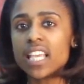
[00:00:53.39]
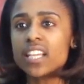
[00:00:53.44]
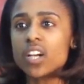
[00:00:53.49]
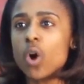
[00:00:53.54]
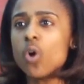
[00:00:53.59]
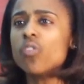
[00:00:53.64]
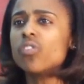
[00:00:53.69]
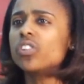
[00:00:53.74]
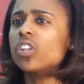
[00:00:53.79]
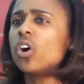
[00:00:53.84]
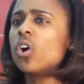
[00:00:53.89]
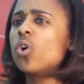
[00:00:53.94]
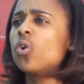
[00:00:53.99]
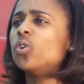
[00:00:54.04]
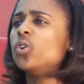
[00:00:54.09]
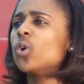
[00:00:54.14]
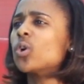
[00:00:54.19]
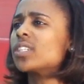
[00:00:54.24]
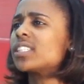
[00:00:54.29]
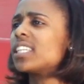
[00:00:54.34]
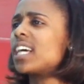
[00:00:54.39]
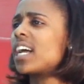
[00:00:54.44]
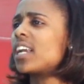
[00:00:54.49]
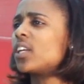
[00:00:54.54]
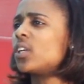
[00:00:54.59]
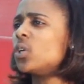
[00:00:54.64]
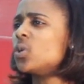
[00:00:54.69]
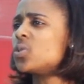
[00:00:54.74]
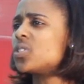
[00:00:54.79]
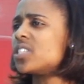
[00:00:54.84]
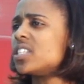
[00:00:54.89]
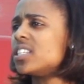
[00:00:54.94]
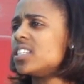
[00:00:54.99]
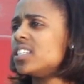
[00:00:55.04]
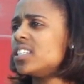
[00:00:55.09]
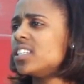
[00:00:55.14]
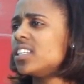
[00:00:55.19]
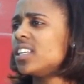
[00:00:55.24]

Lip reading: take over the whole north side of Houston."